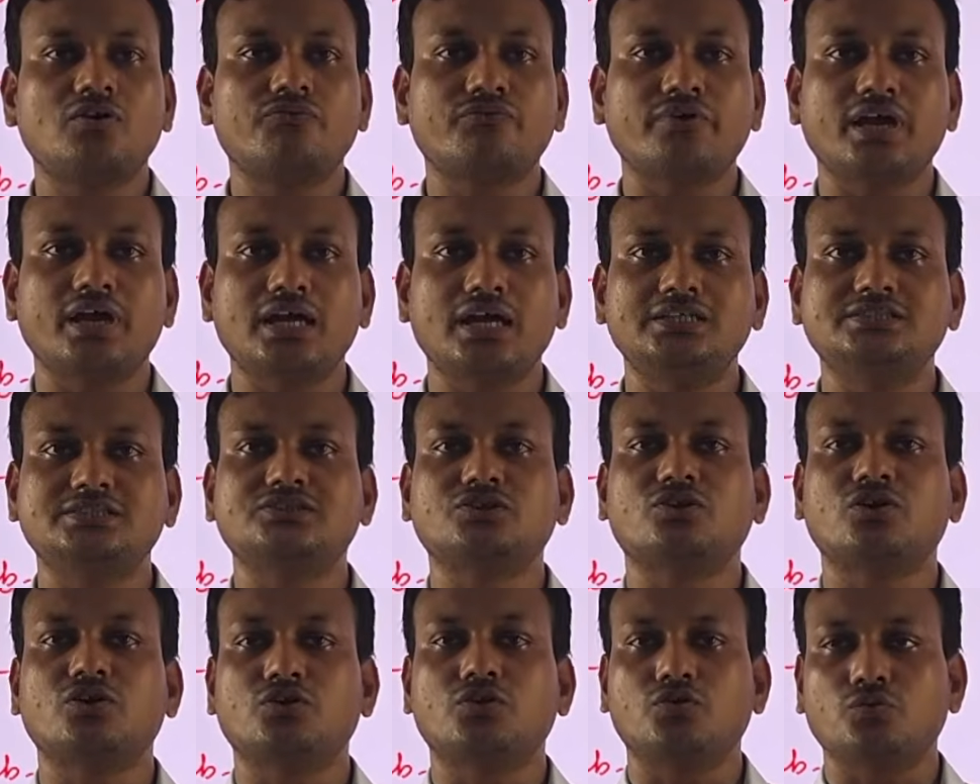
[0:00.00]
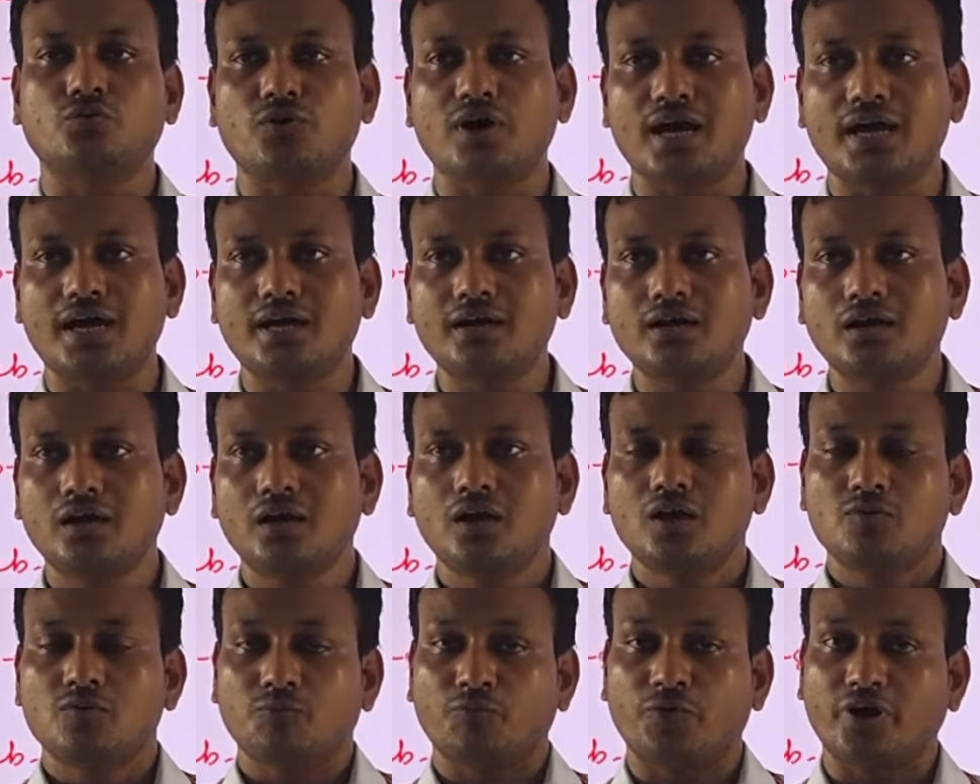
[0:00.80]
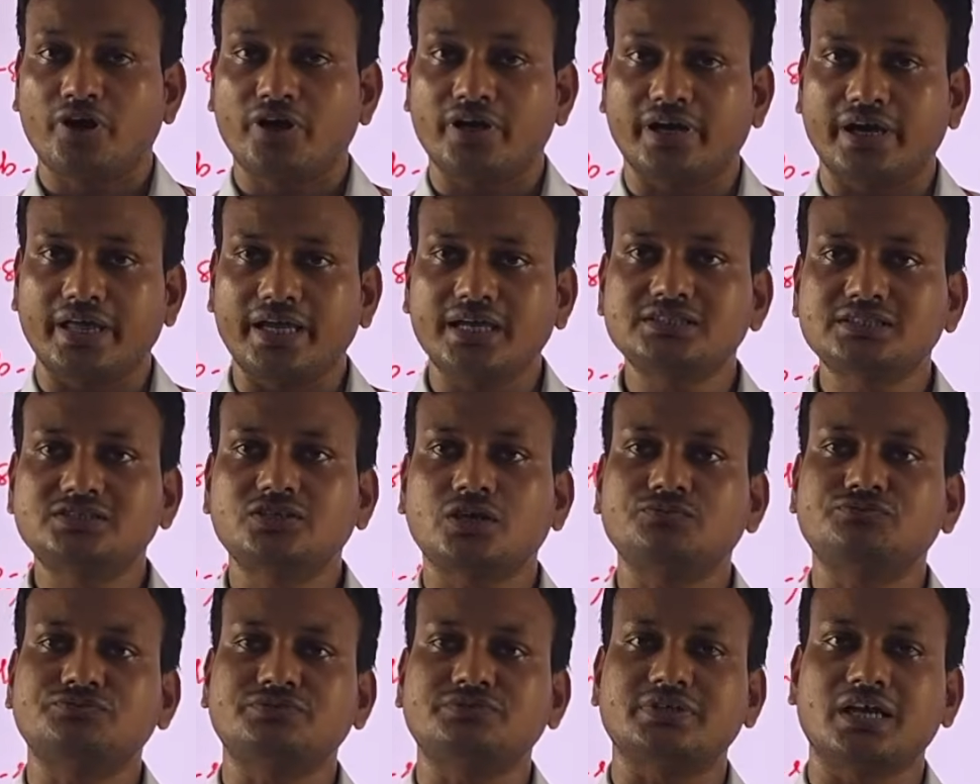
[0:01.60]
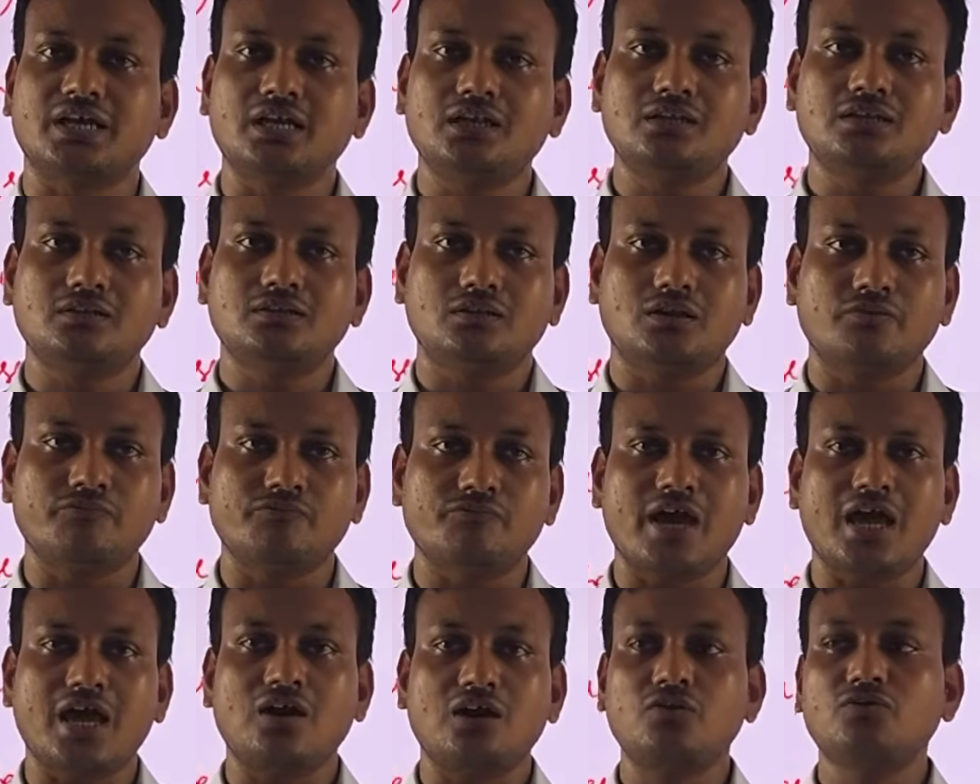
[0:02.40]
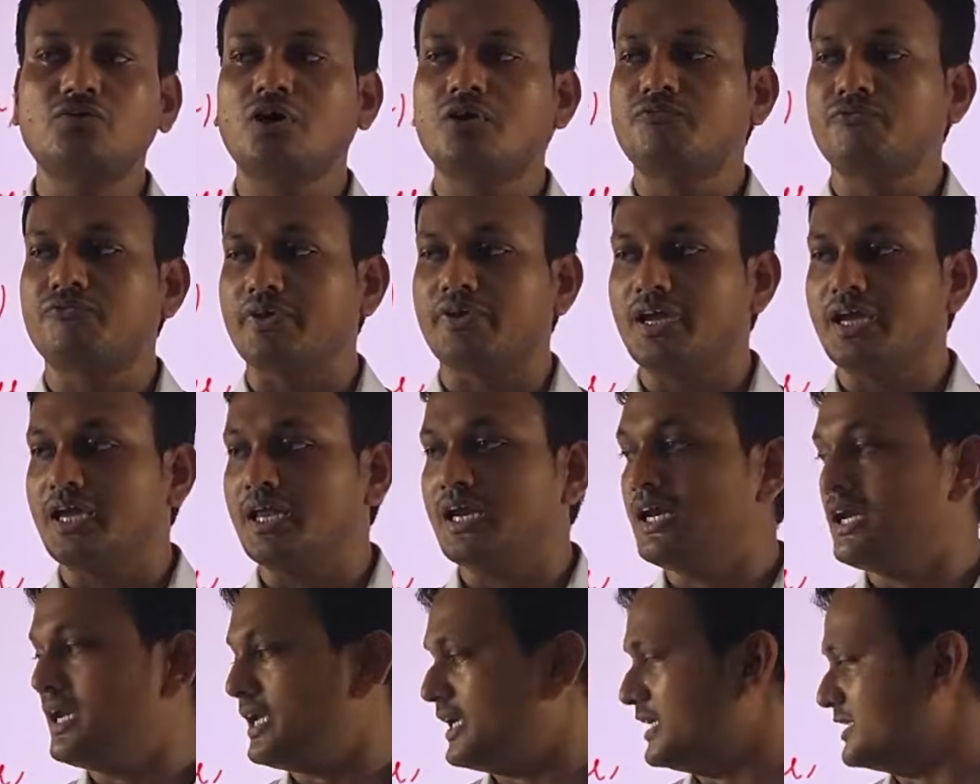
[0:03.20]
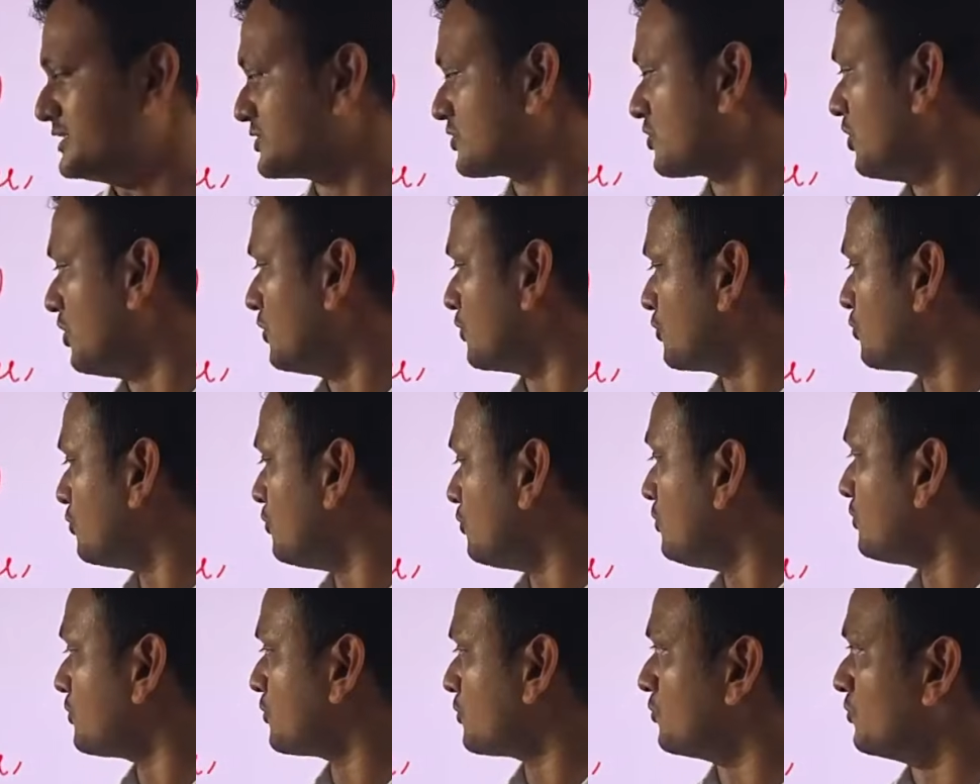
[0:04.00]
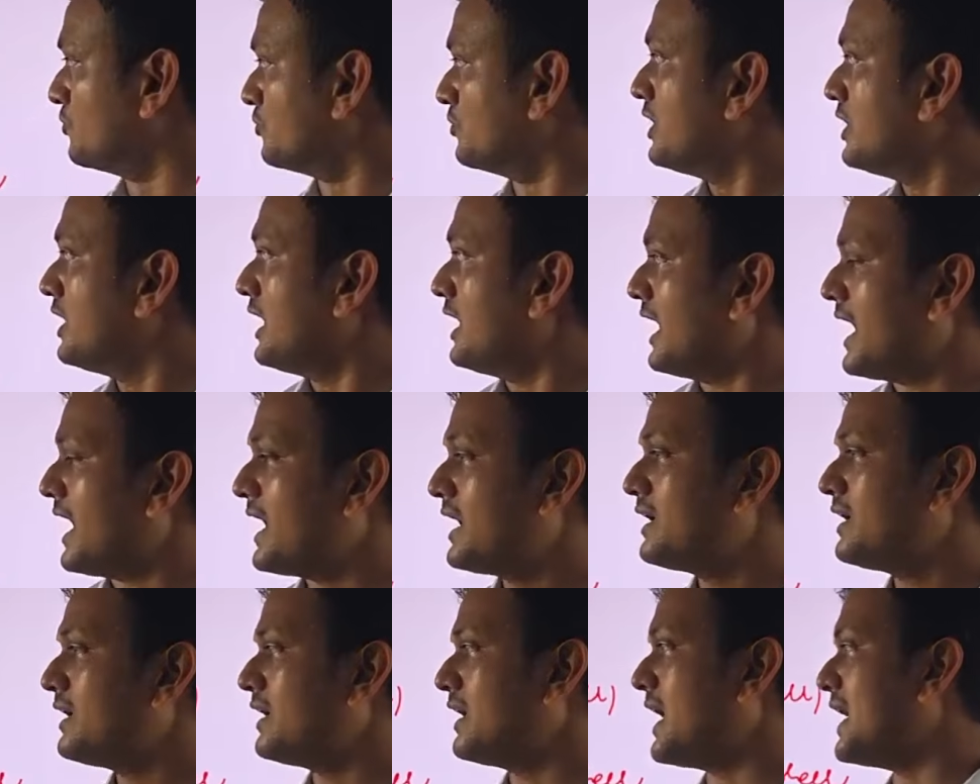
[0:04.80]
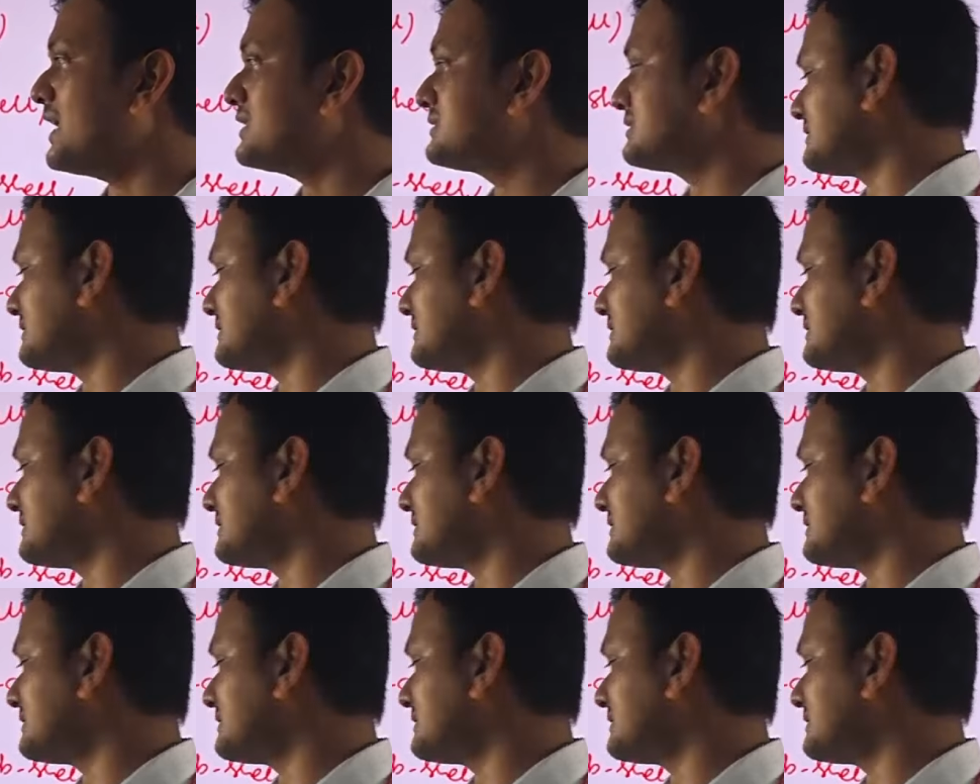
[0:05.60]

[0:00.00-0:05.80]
L is equal to 1, for D subcell the value of L is equal to 2, and last